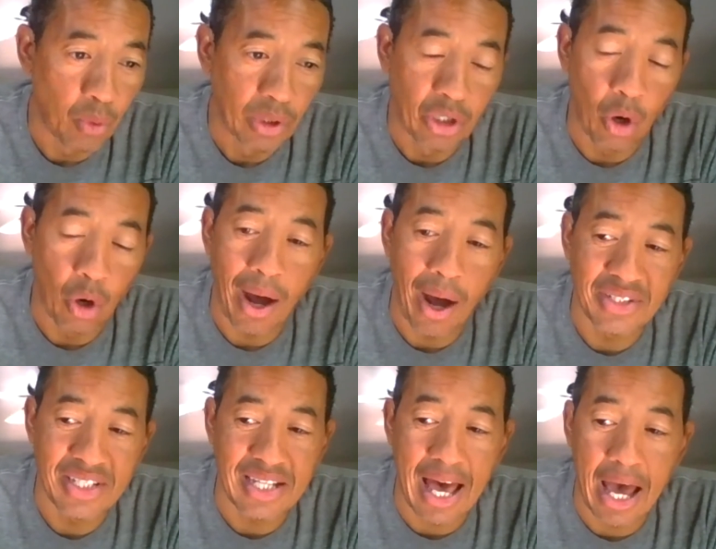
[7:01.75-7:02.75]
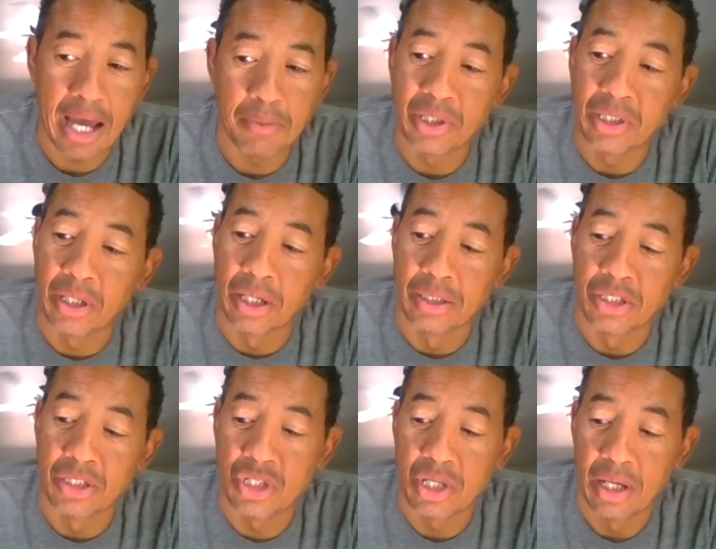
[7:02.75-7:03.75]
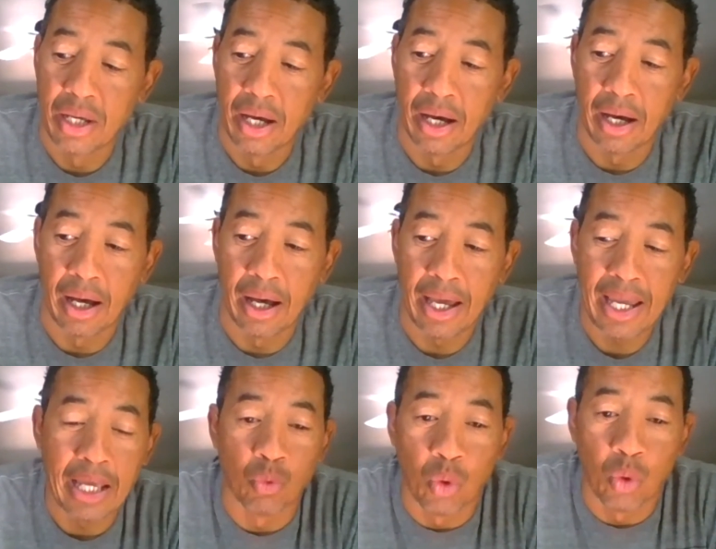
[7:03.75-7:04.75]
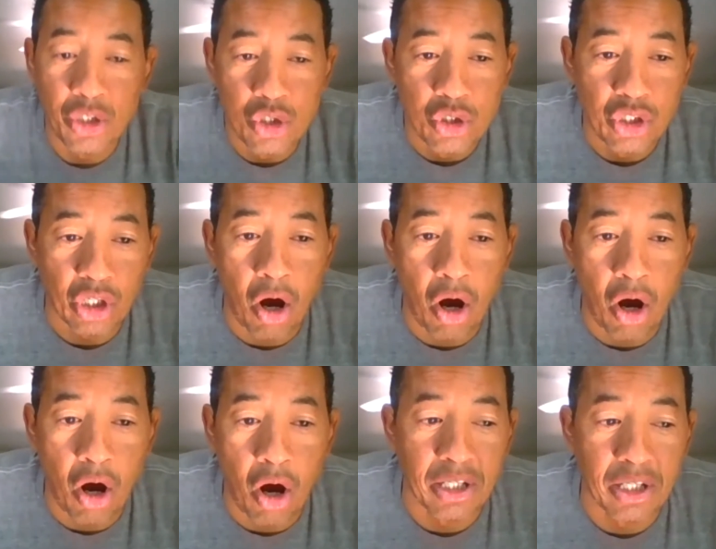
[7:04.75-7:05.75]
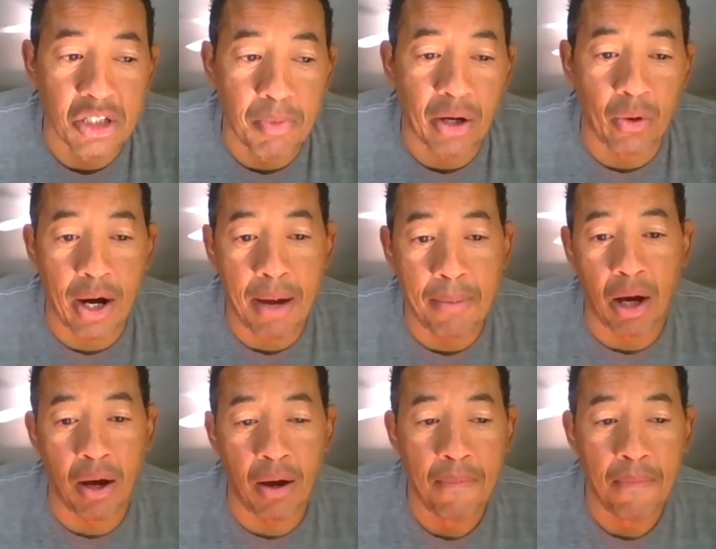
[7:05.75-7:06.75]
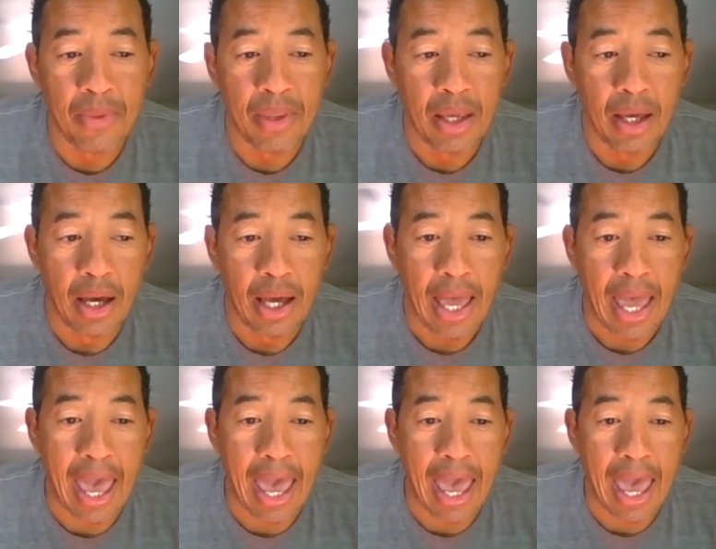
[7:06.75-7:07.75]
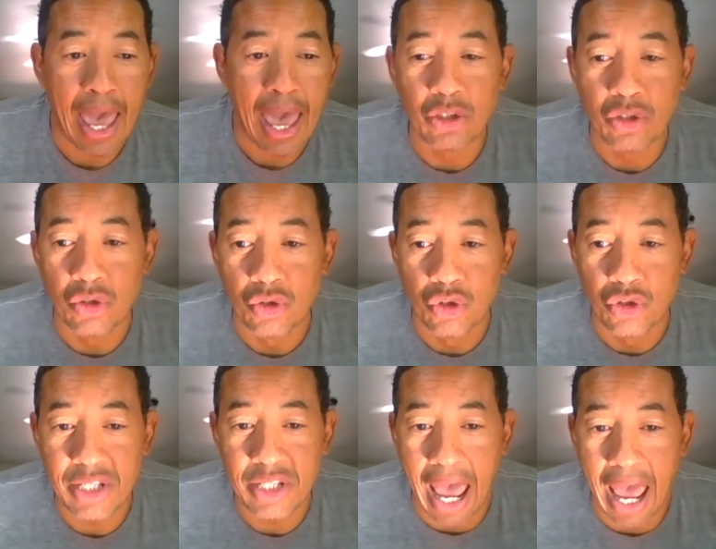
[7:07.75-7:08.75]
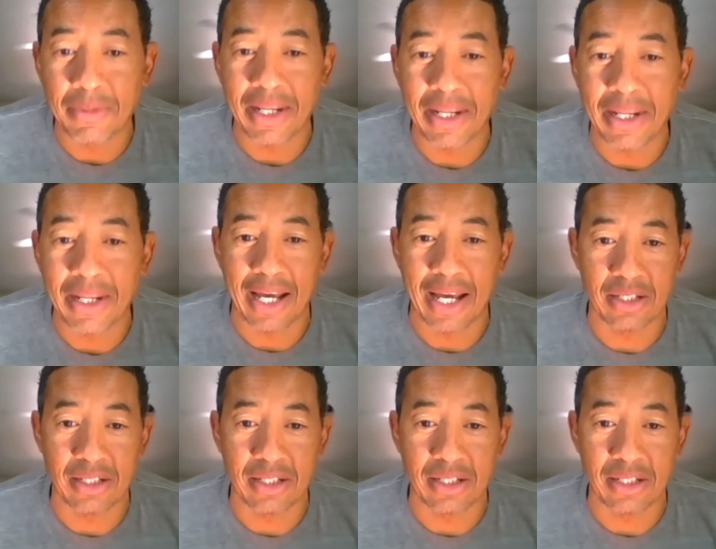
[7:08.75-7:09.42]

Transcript: outside and run to the car because my grandma had me tap dancing.